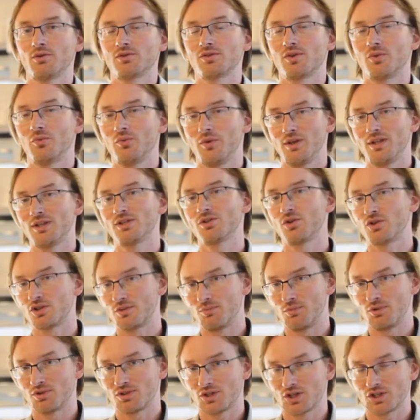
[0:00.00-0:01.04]
also a
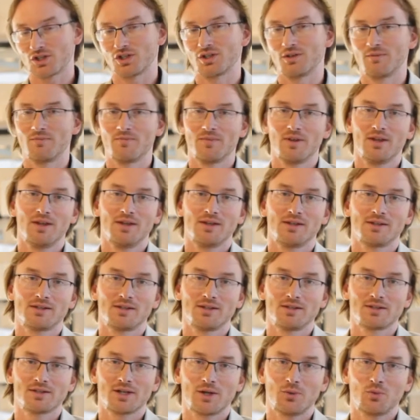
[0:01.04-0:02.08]
research musician,
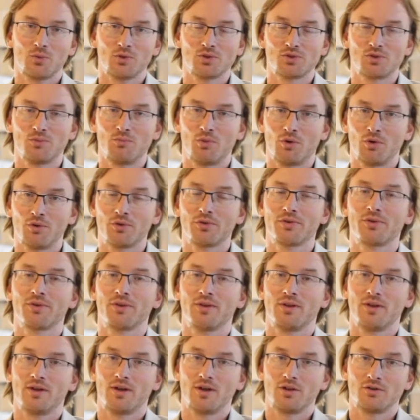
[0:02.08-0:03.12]
since I want to both
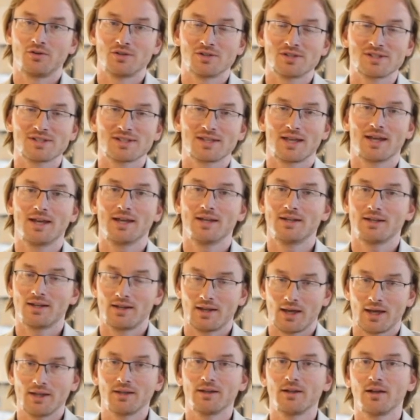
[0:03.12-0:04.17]
understand
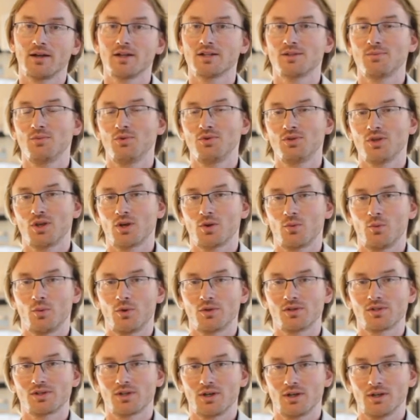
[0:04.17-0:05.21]
and analyze music on
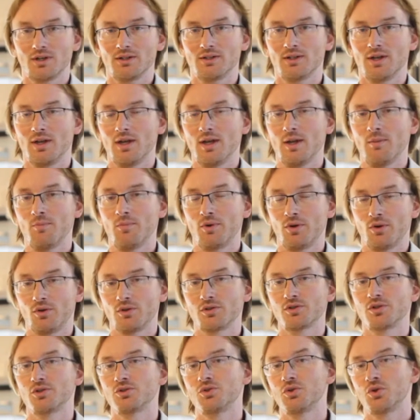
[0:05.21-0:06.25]
one side, but
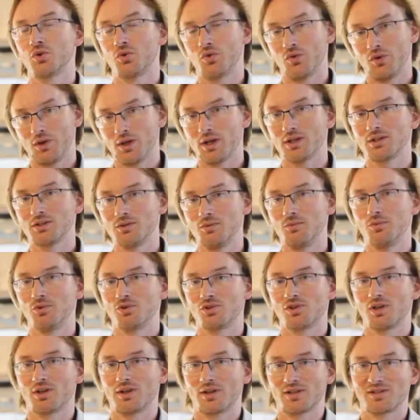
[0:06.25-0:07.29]
also to create new
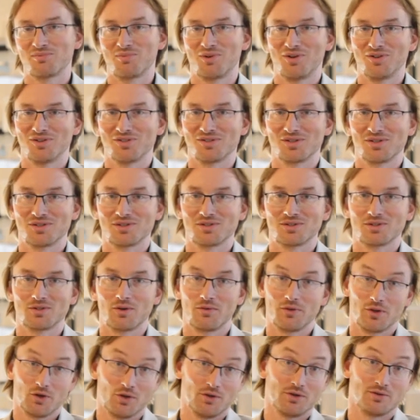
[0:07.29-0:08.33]
musical experiences
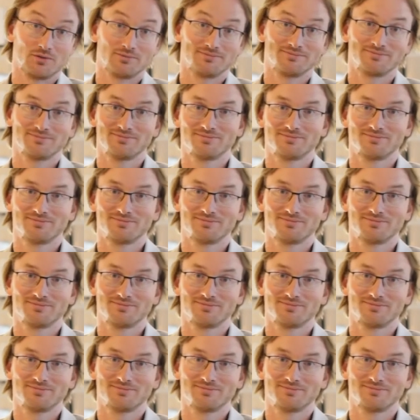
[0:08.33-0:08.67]
on the other.